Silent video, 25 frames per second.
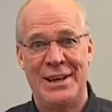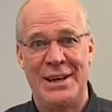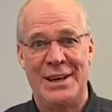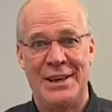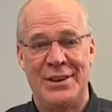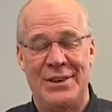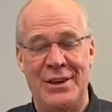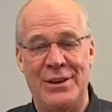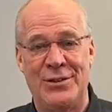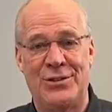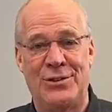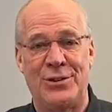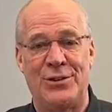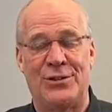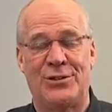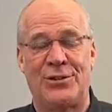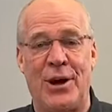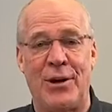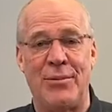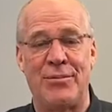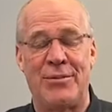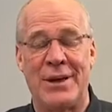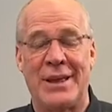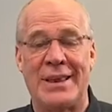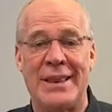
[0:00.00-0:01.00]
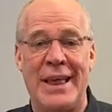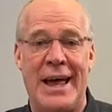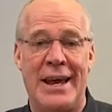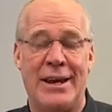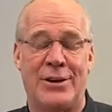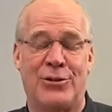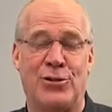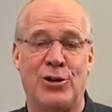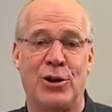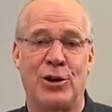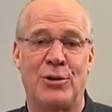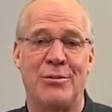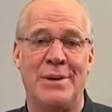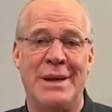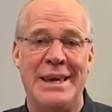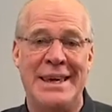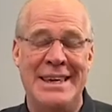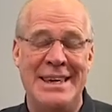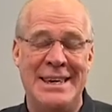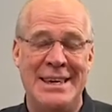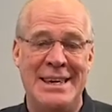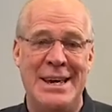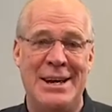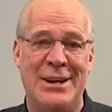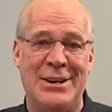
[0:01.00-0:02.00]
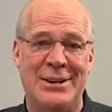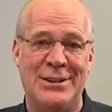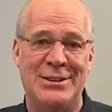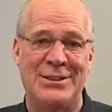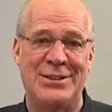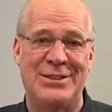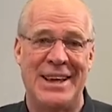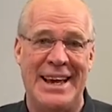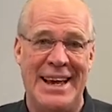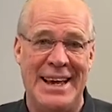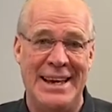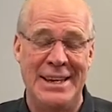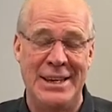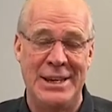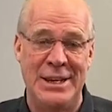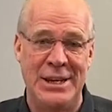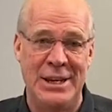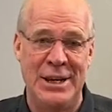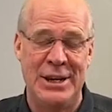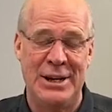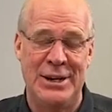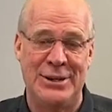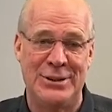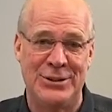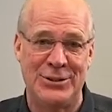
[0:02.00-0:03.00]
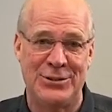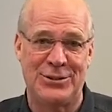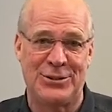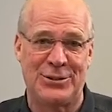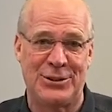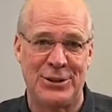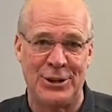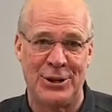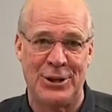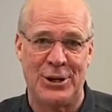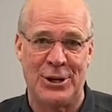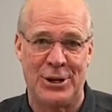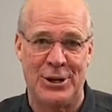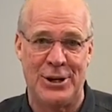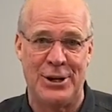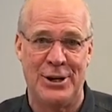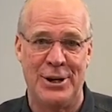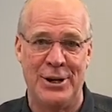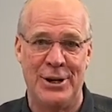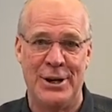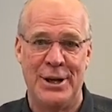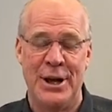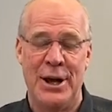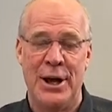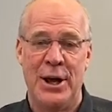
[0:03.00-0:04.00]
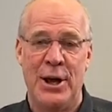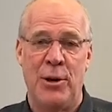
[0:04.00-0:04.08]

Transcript: This is something that it took me years and years to learn,